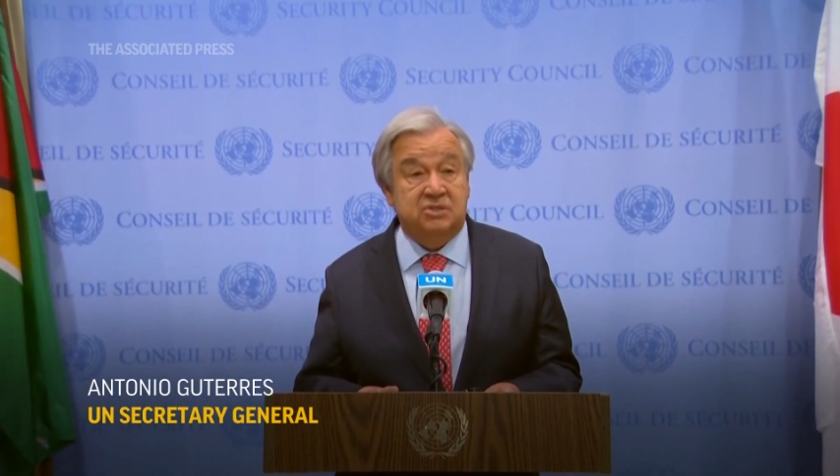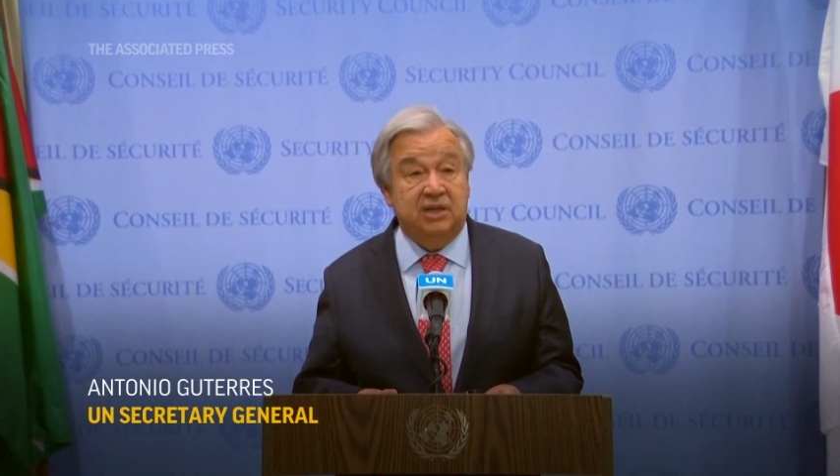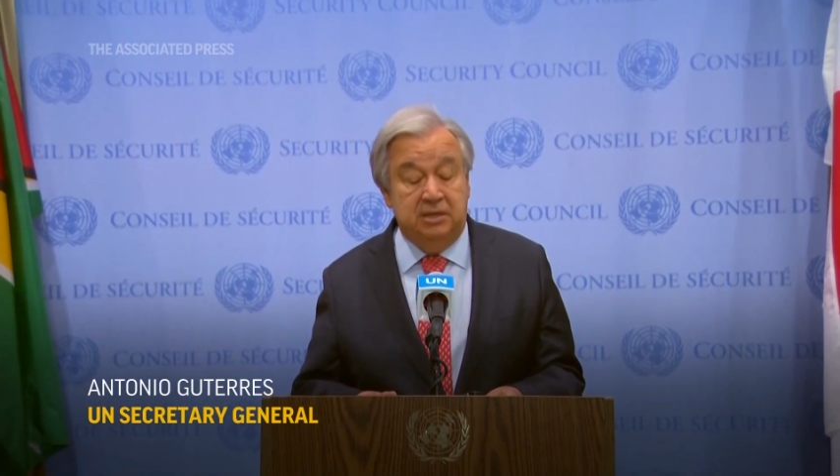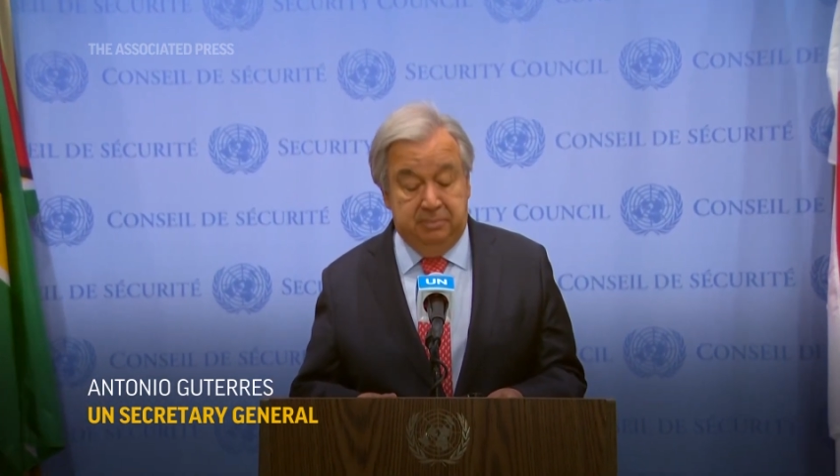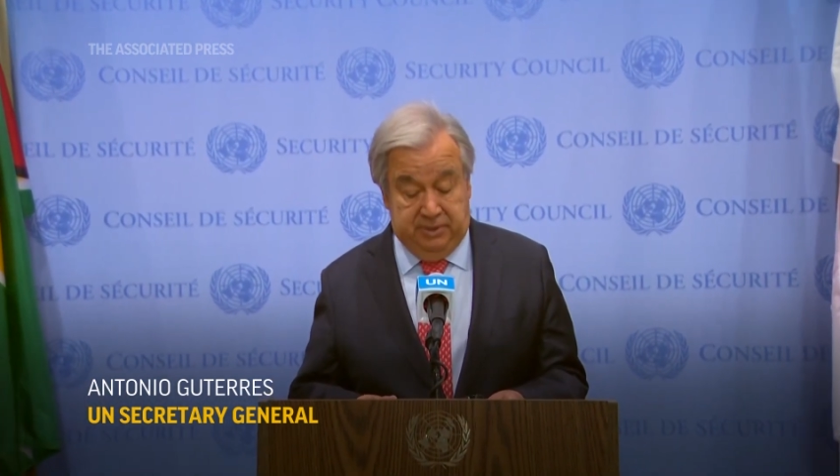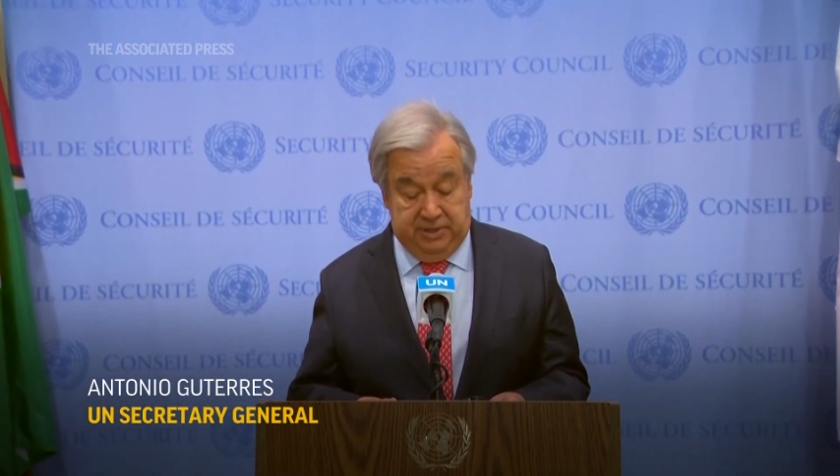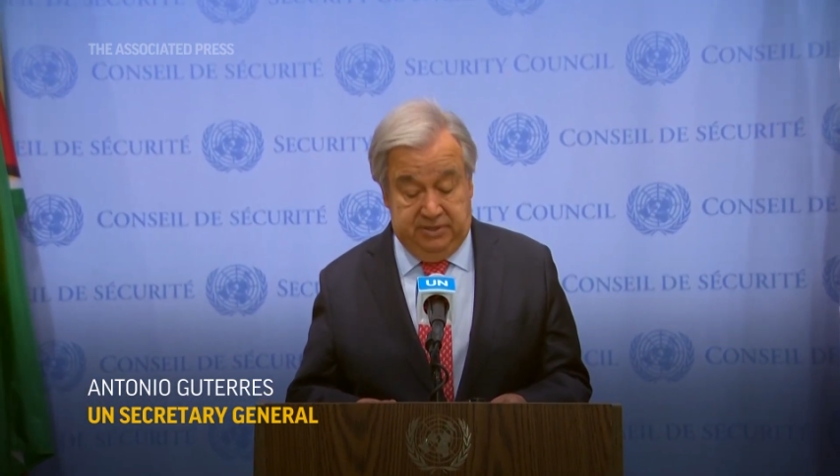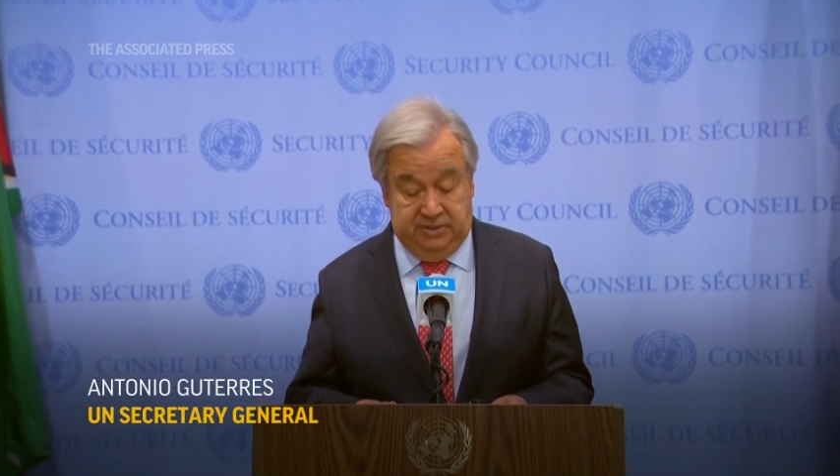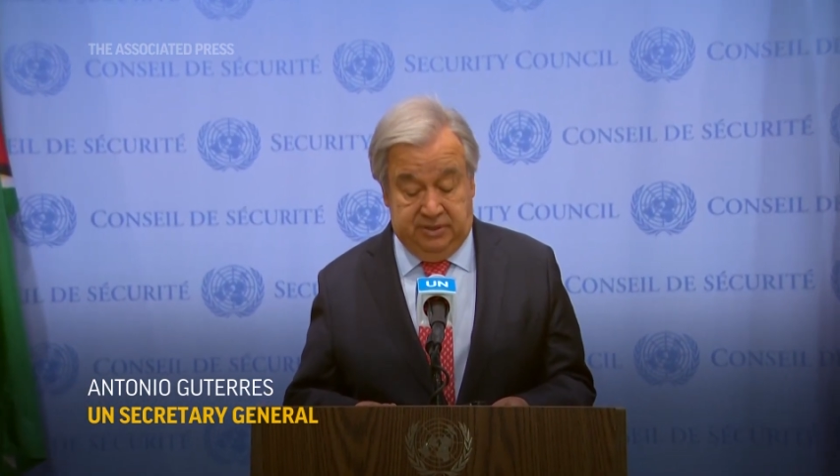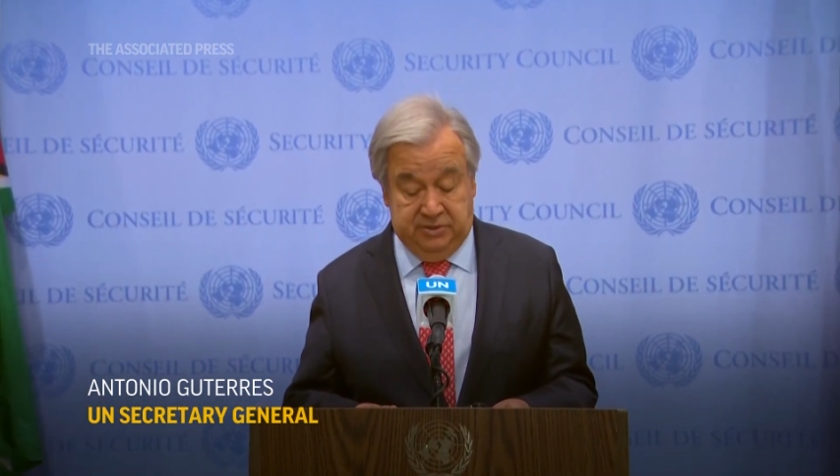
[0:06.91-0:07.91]

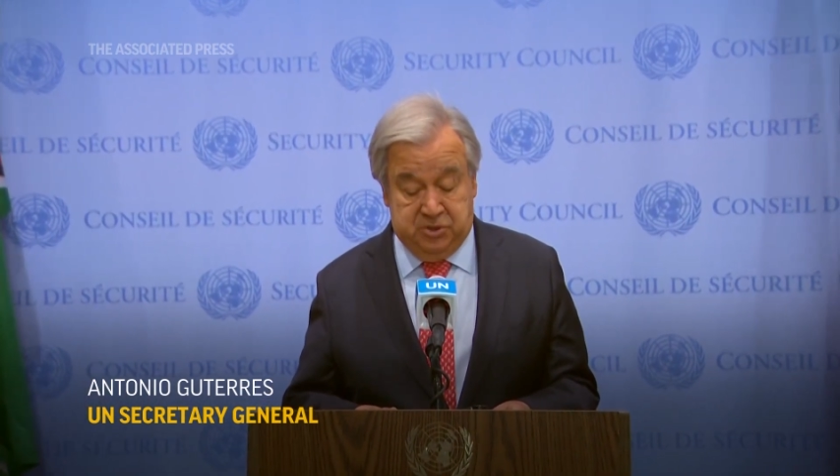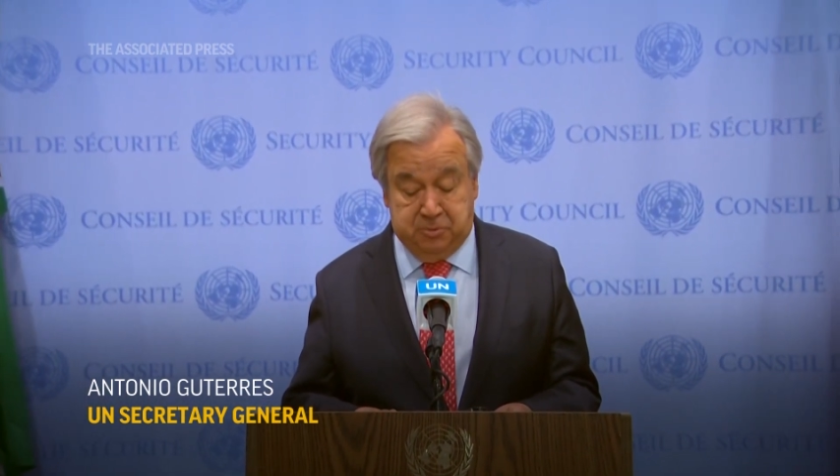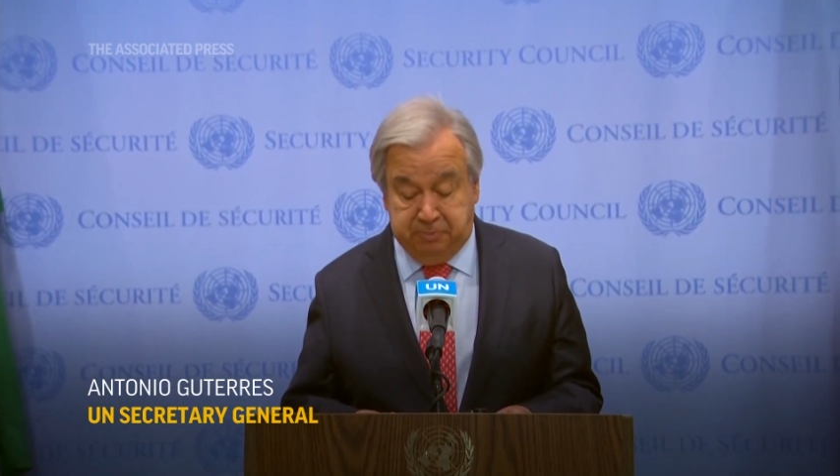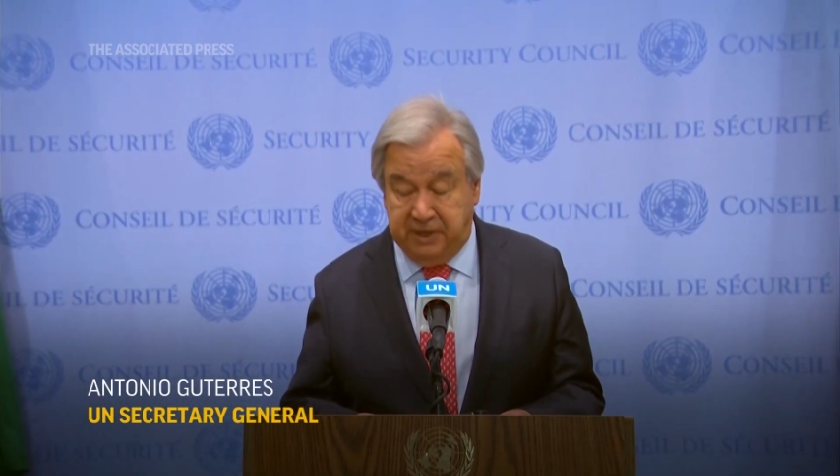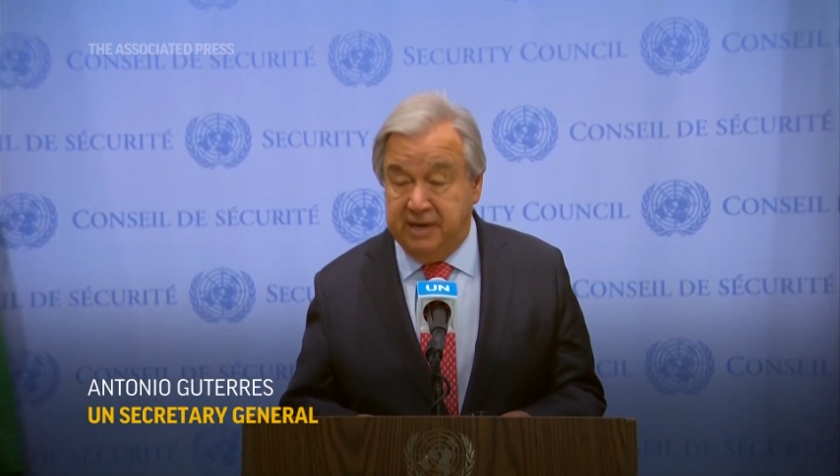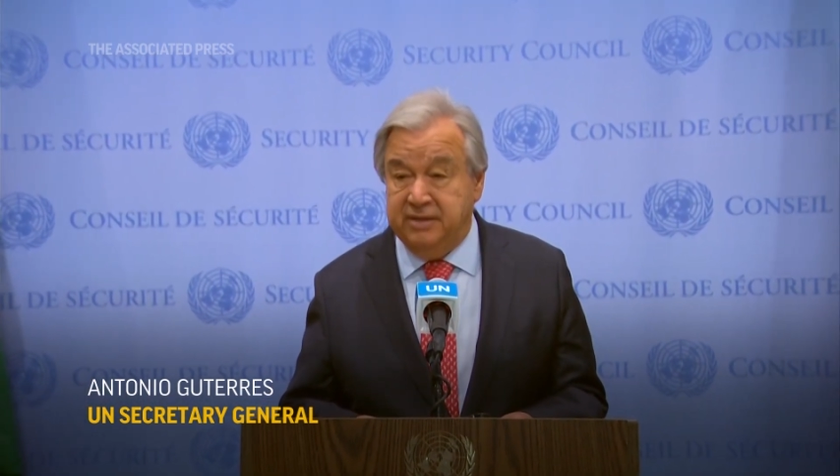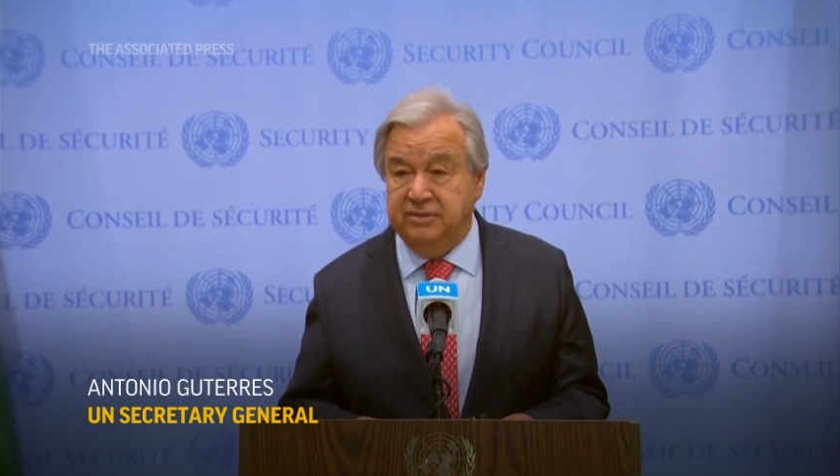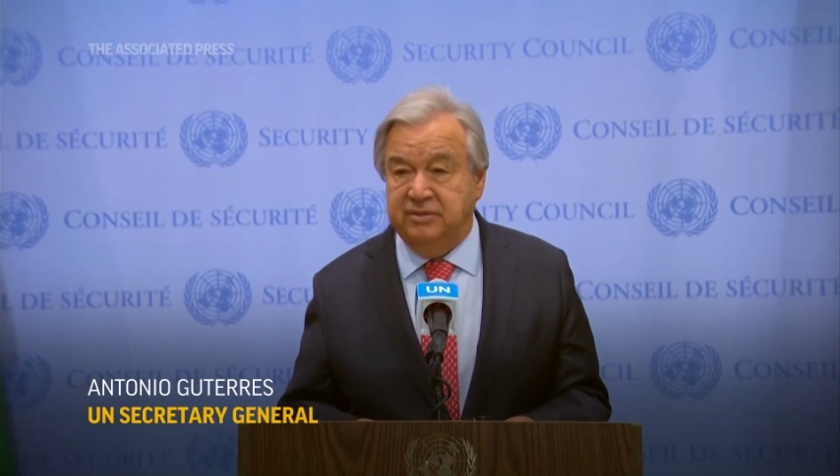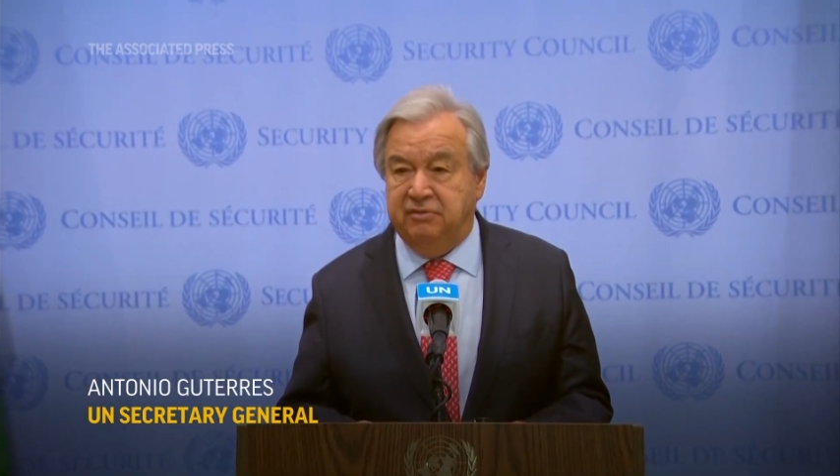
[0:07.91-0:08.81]
celebrate and spread